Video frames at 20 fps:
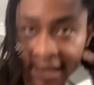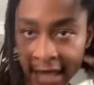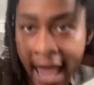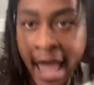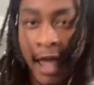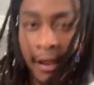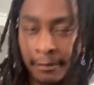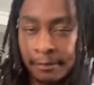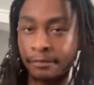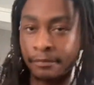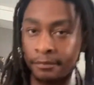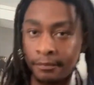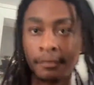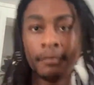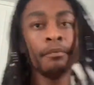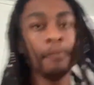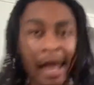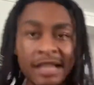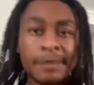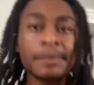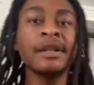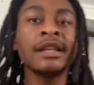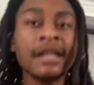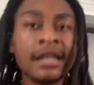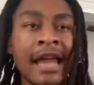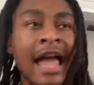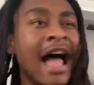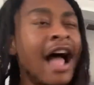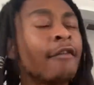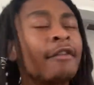that. Let's believe
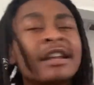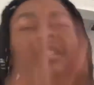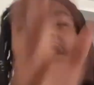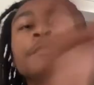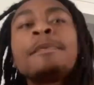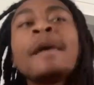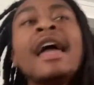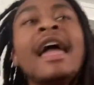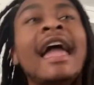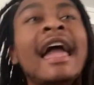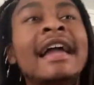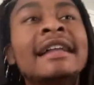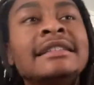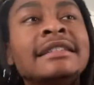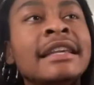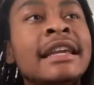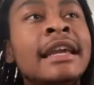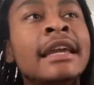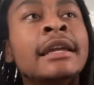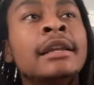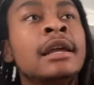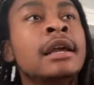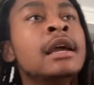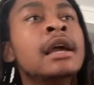that. I already spent 18